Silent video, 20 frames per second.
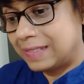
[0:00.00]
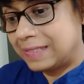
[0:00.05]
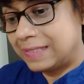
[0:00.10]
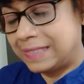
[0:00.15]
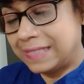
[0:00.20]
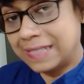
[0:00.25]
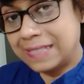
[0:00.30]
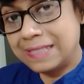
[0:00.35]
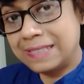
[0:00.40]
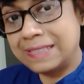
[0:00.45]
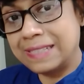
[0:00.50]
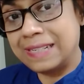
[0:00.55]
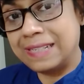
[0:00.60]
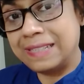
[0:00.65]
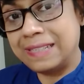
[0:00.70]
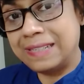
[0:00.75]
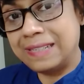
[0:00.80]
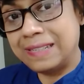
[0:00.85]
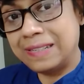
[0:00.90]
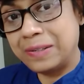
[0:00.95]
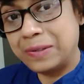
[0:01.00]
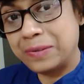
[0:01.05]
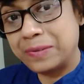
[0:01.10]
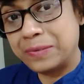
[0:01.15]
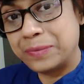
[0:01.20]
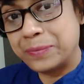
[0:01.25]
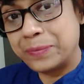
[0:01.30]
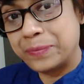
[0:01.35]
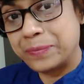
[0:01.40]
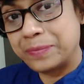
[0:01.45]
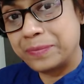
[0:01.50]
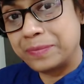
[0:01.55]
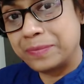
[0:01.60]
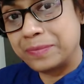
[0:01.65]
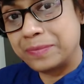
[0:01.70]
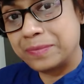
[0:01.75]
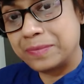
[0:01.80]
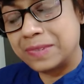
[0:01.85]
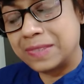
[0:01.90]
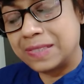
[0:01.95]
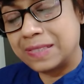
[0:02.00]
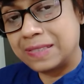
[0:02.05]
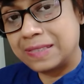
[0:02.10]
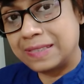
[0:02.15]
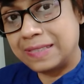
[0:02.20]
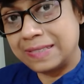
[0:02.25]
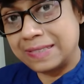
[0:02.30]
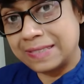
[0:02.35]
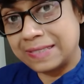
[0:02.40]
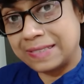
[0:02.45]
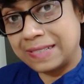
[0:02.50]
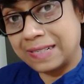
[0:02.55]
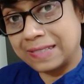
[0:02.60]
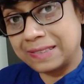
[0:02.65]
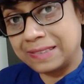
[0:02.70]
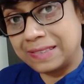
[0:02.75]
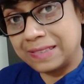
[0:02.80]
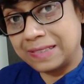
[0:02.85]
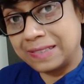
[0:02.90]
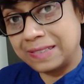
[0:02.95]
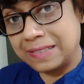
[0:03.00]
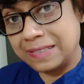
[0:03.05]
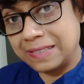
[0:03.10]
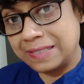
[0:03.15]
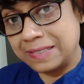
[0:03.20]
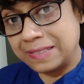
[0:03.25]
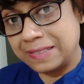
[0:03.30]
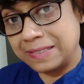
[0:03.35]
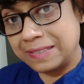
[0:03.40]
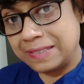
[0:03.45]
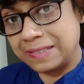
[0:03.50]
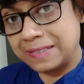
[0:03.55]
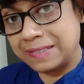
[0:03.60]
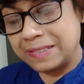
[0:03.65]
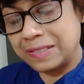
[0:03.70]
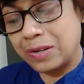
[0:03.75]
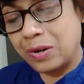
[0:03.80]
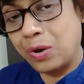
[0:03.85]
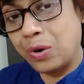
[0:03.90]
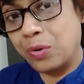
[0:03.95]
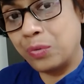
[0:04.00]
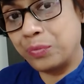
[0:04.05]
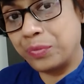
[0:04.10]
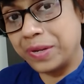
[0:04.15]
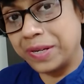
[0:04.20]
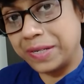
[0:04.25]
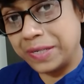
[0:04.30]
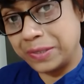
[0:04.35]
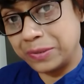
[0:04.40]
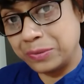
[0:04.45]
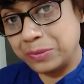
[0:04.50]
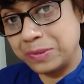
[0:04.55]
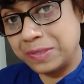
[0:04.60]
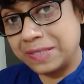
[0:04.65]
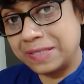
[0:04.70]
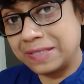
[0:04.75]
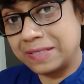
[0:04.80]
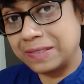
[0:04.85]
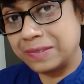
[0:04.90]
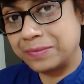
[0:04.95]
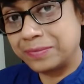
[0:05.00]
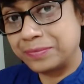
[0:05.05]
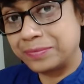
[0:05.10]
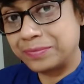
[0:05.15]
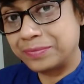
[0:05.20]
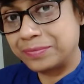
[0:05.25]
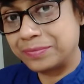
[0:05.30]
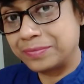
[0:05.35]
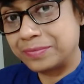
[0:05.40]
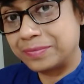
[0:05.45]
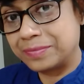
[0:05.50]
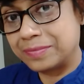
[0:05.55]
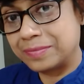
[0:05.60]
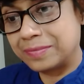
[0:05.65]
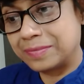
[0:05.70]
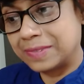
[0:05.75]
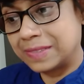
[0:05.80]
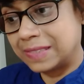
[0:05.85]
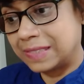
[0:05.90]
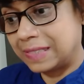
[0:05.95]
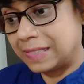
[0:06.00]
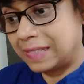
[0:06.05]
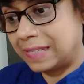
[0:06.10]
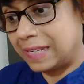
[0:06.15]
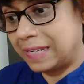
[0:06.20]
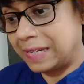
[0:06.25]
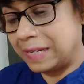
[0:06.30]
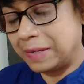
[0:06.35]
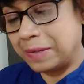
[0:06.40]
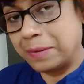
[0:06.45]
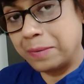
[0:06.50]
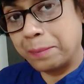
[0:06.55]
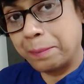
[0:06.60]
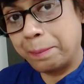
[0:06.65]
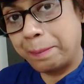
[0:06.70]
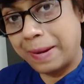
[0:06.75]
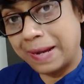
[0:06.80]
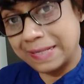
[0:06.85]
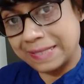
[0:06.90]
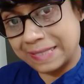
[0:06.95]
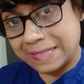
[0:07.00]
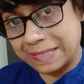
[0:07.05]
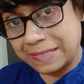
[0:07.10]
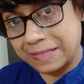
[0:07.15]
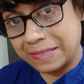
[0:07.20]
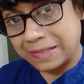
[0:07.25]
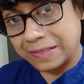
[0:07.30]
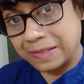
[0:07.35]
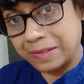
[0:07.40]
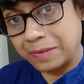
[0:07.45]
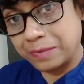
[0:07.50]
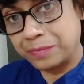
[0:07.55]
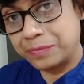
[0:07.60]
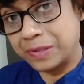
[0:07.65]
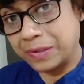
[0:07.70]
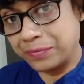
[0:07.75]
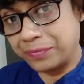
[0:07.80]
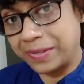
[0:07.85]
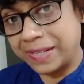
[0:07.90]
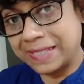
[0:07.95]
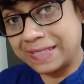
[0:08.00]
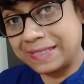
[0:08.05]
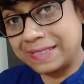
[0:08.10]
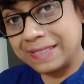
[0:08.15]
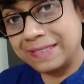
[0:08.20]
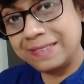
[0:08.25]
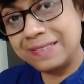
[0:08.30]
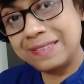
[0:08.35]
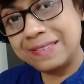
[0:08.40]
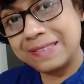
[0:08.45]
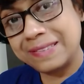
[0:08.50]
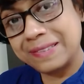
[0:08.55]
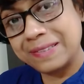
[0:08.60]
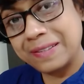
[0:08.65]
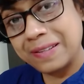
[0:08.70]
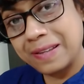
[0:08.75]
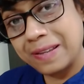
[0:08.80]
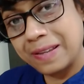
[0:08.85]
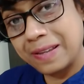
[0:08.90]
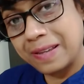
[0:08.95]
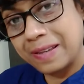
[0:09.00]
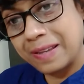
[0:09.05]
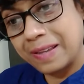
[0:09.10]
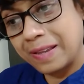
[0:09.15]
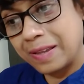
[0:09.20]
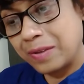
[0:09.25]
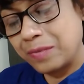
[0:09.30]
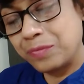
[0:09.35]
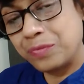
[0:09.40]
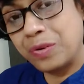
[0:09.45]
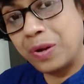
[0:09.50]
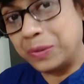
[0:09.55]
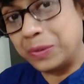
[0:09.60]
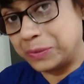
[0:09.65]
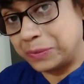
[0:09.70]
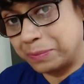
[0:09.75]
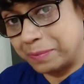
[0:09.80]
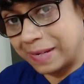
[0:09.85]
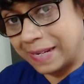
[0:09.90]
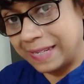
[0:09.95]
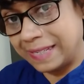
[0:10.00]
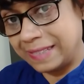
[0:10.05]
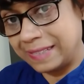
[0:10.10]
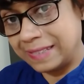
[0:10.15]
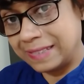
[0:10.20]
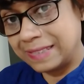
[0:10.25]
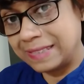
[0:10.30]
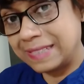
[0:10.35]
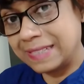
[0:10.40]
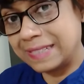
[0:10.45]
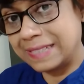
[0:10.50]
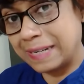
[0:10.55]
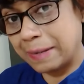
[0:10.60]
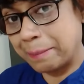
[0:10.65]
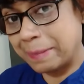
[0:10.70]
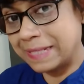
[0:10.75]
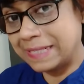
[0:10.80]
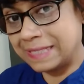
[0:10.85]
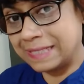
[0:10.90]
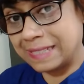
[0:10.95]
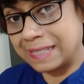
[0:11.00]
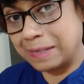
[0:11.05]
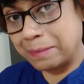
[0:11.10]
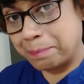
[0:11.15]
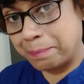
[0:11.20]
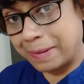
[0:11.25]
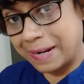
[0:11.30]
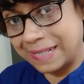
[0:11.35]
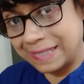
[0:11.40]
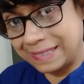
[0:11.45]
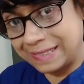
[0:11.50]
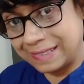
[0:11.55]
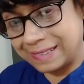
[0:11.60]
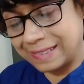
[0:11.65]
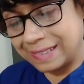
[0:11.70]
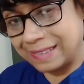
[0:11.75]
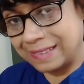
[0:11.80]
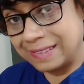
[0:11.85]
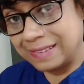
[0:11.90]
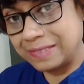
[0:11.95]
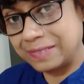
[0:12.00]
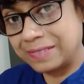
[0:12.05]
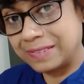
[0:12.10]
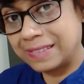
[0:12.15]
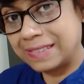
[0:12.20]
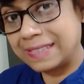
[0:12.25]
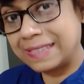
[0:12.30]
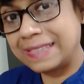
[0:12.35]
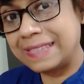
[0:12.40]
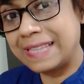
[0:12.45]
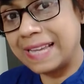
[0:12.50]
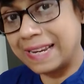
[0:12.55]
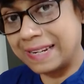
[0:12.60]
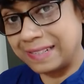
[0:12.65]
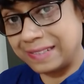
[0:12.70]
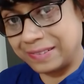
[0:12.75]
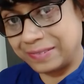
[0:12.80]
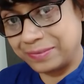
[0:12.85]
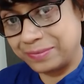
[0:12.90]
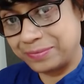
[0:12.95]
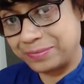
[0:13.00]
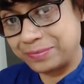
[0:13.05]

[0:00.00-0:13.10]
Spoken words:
Generally, this structure is often used in past perfect tense followed by the grammatical particle then.